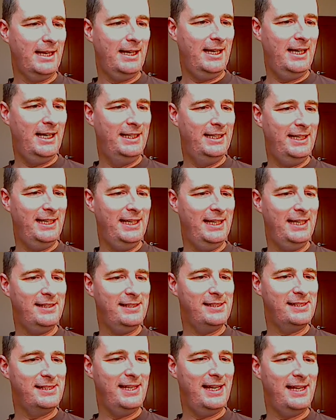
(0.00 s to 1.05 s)
And
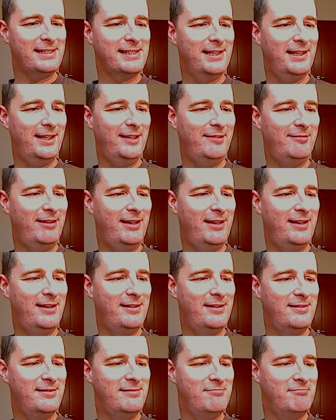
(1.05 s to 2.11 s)
here's lesson
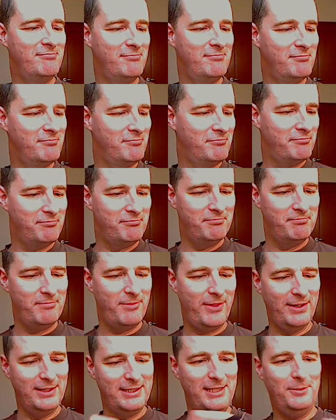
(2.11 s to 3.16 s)

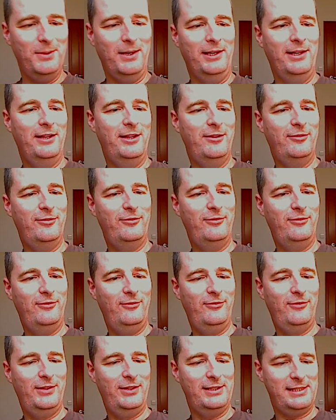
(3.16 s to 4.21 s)
131, the
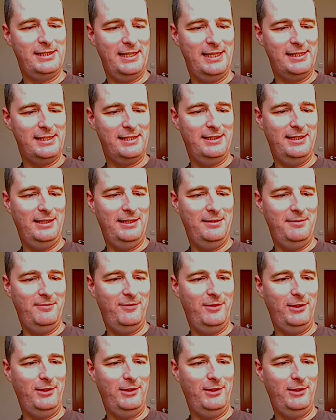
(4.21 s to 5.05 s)
first lesson in